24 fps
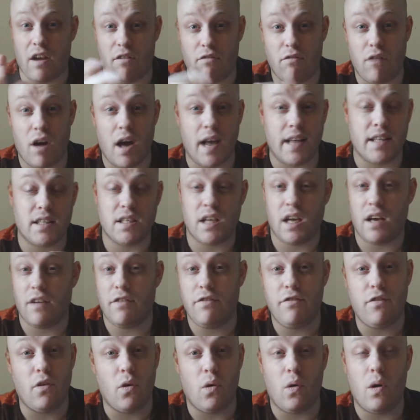writer
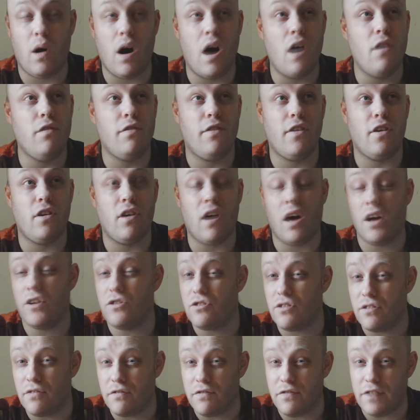for over
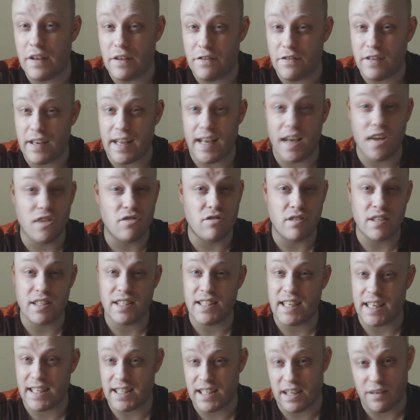150,
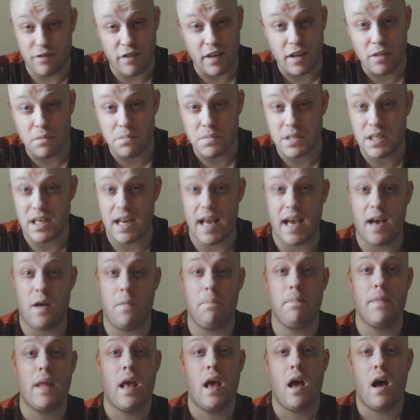160 films
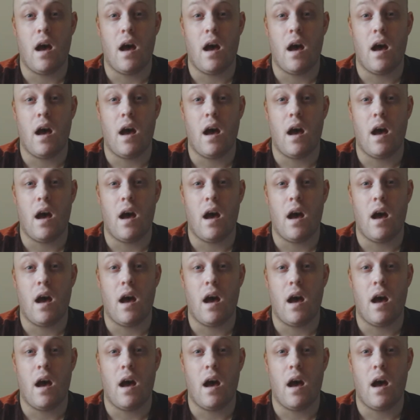now,